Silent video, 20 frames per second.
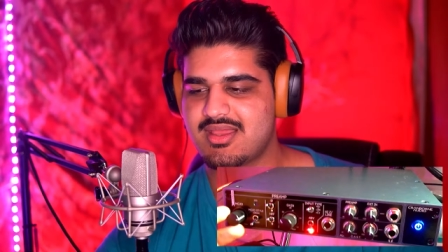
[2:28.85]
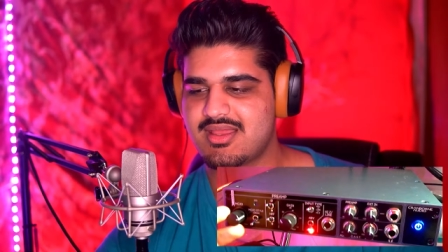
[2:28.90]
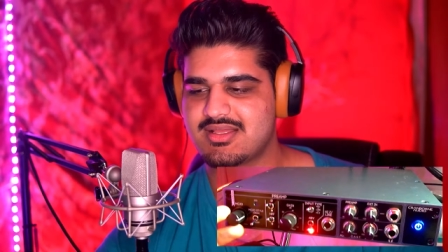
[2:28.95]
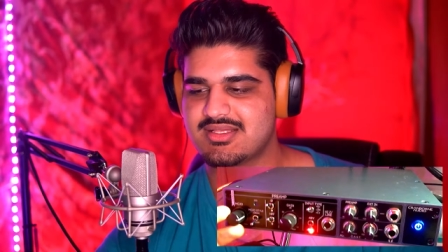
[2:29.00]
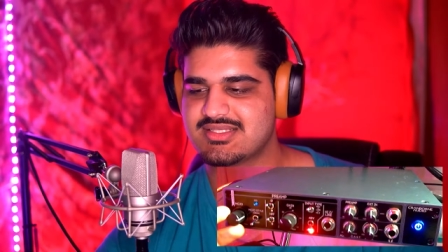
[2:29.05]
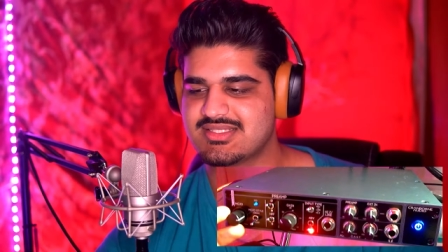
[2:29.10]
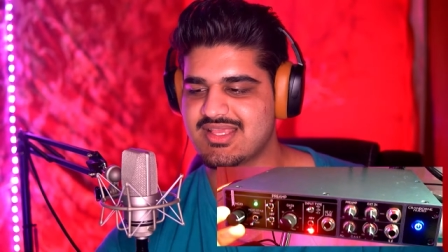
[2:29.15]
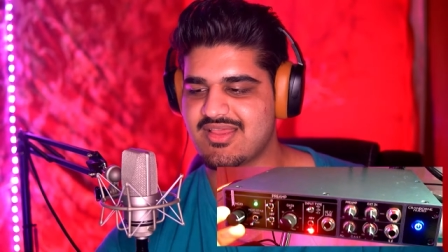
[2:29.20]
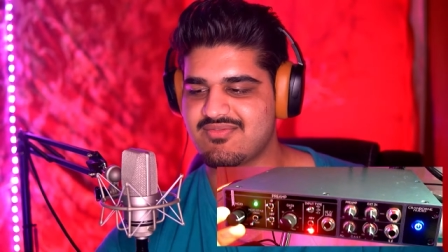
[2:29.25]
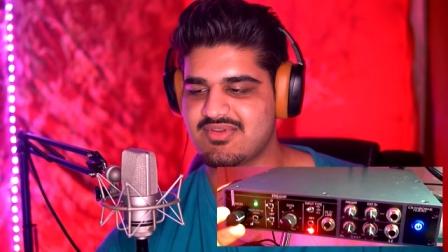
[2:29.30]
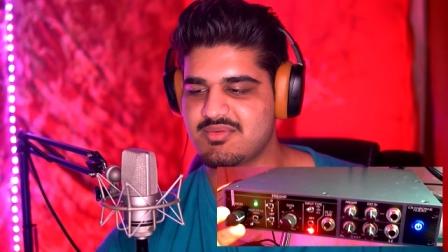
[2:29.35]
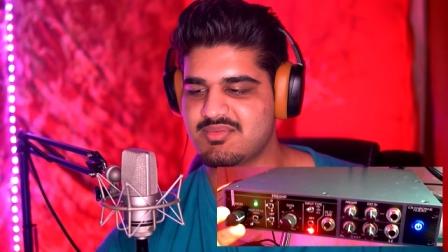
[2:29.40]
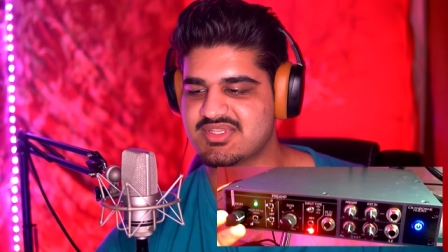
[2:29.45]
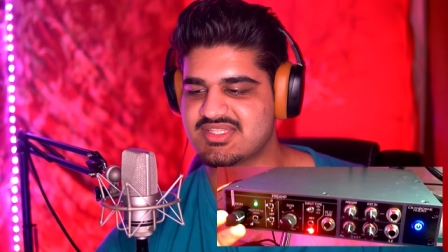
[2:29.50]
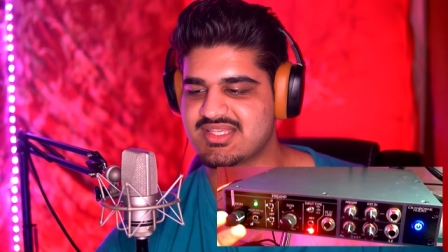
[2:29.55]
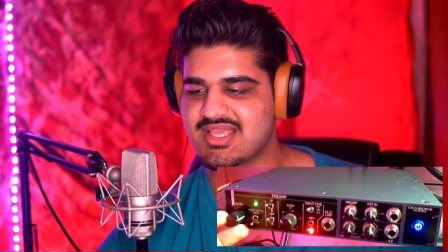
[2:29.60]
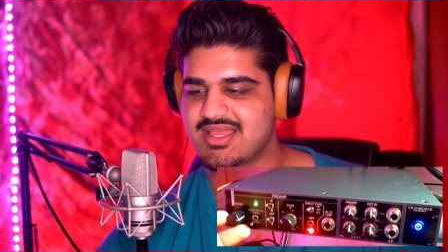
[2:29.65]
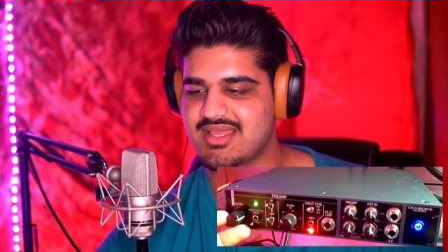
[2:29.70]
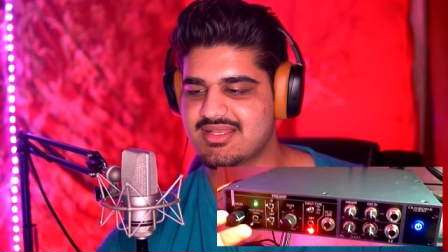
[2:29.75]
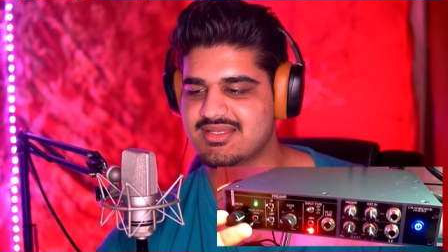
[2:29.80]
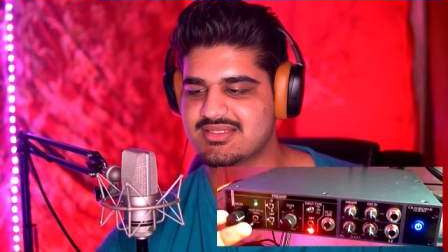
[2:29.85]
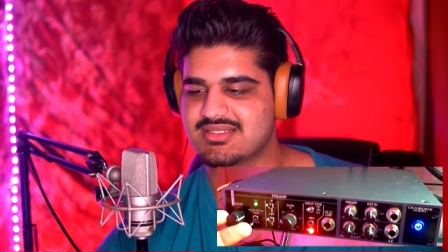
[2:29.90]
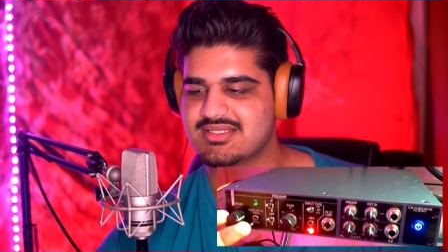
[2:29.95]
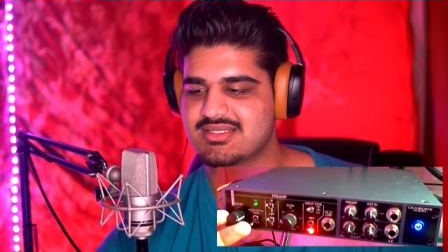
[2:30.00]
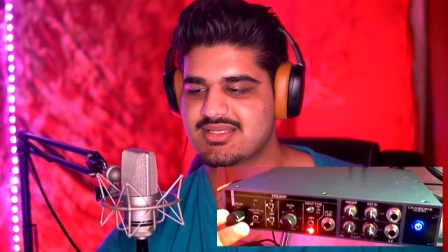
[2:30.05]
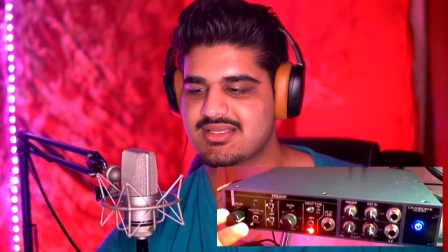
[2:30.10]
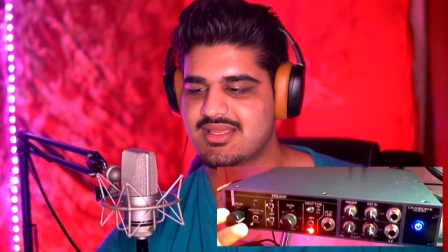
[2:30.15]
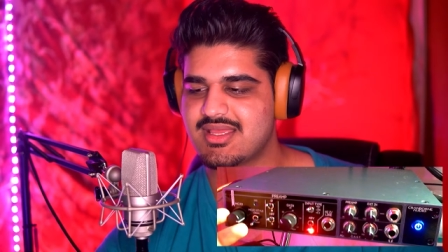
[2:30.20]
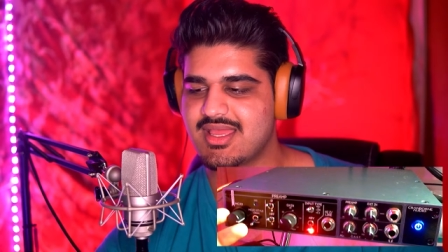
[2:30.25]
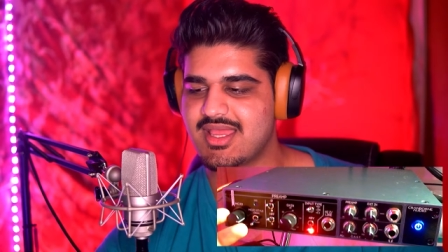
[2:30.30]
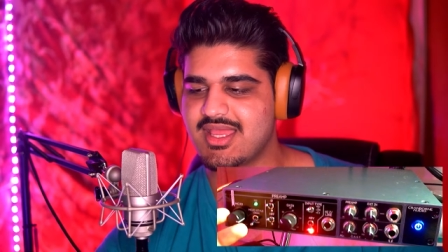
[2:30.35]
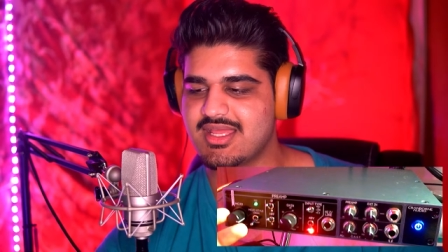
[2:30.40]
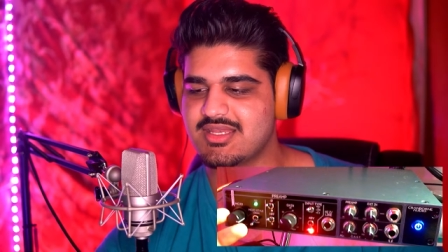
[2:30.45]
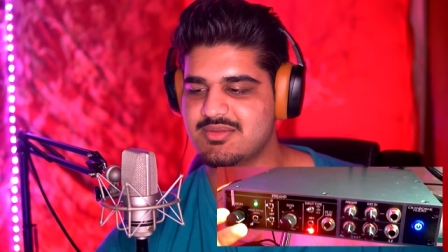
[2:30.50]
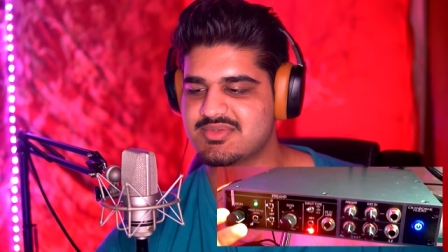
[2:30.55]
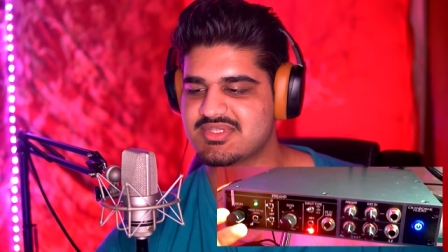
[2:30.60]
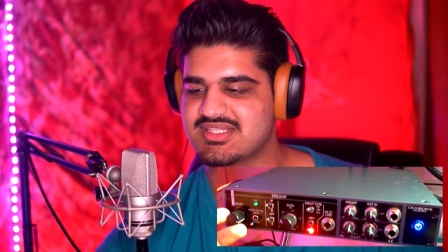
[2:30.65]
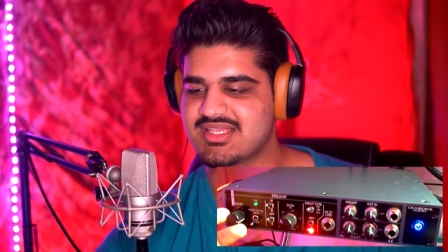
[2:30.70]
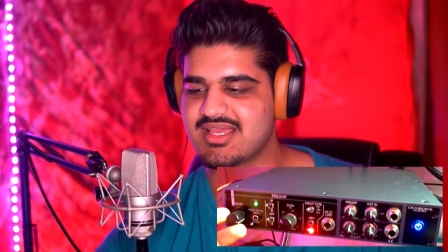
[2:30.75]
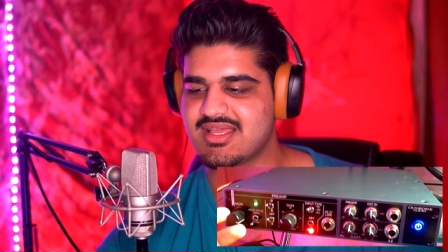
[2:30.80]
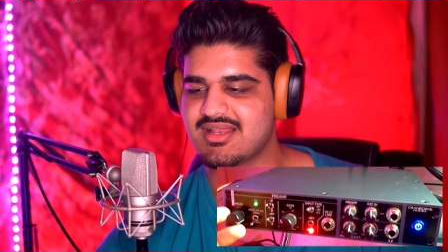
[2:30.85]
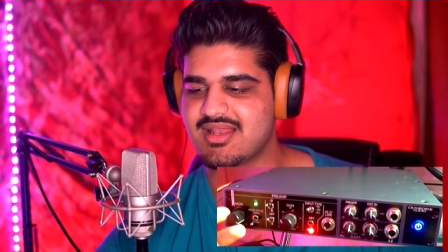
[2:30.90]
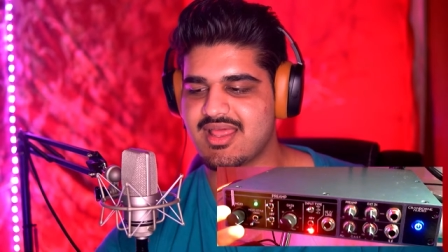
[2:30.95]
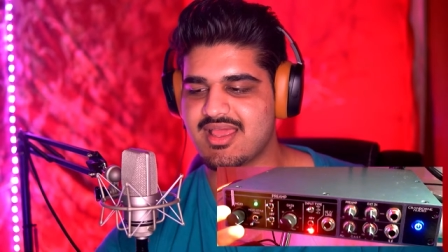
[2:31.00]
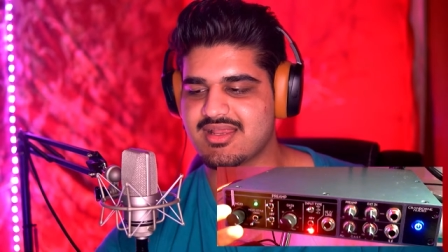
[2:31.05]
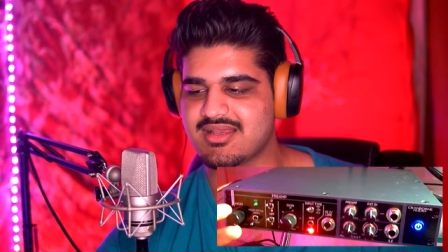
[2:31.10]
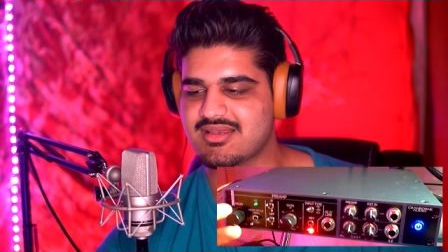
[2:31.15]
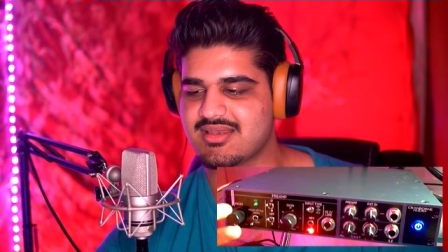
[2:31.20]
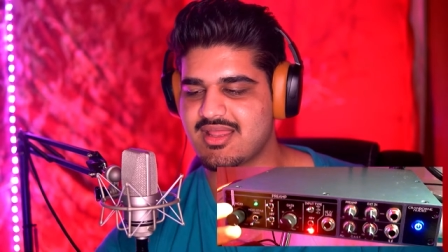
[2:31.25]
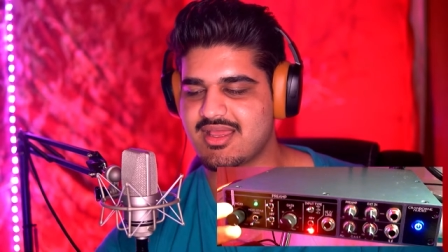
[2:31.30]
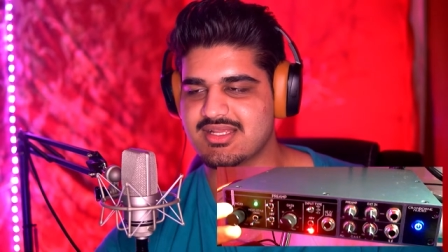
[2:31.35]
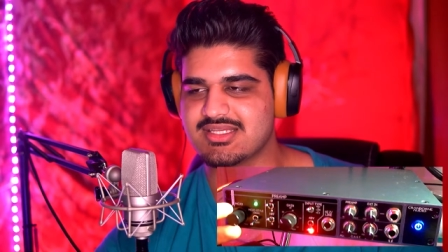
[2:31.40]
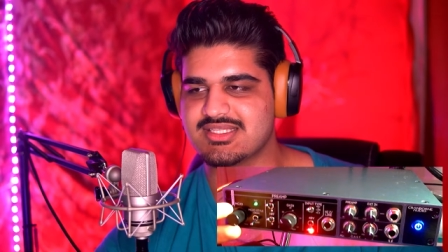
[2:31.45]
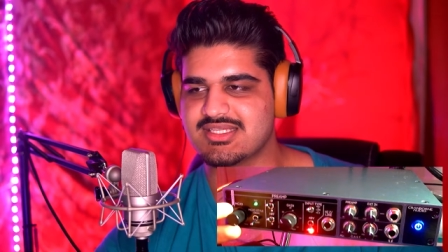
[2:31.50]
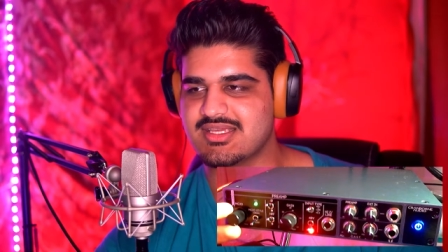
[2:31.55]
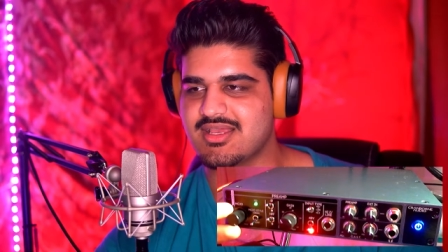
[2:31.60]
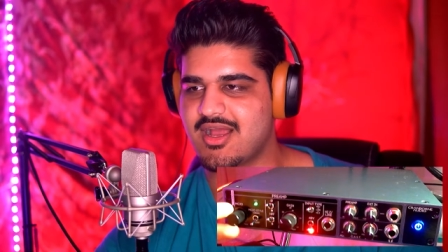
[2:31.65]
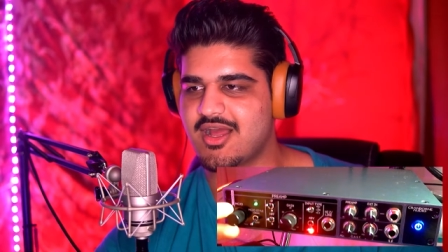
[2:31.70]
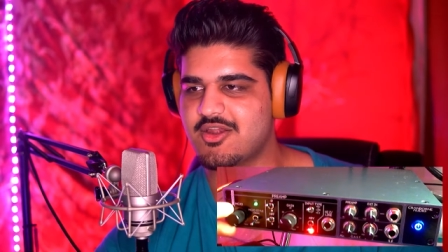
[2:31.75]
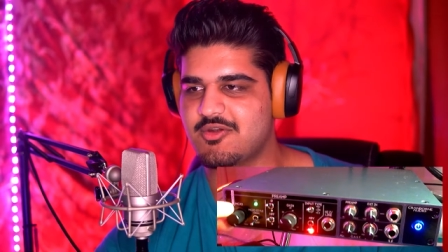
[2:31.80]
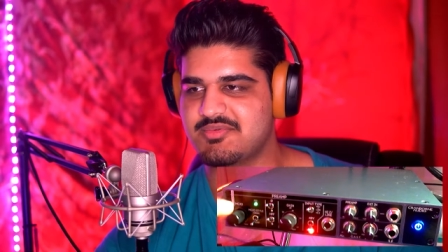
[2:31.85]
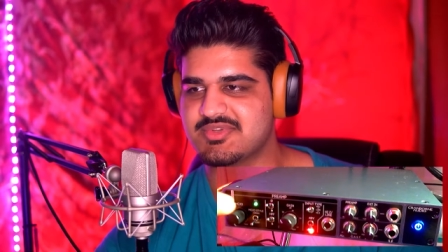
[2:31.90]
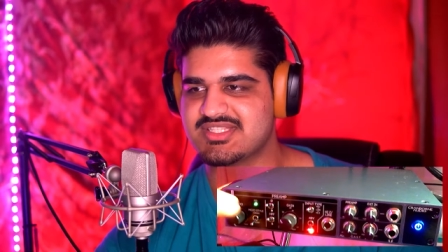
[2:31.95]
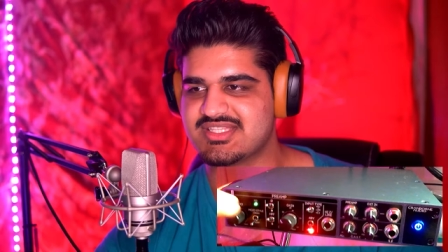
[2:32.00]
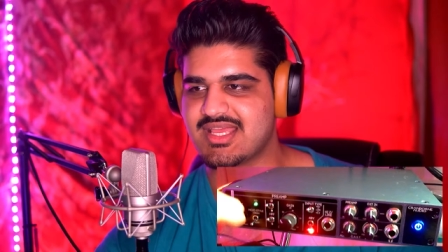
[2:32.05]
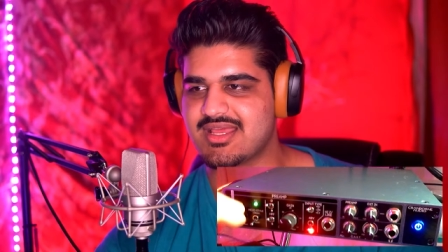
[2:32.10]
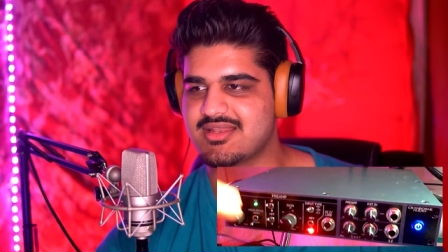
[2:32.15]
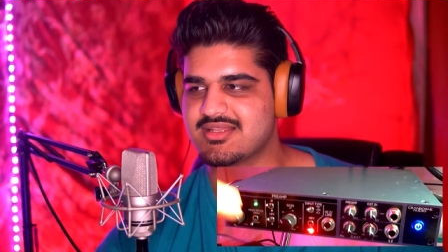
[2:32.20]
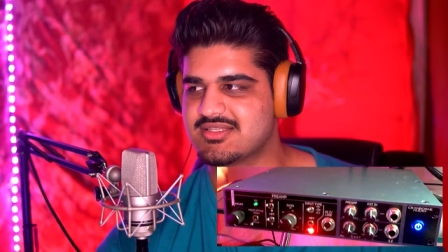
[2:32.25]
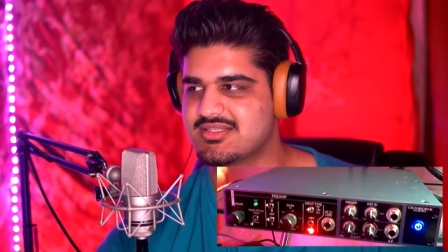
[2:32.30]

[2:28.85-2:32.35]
70%, 80%, like 90, 100%.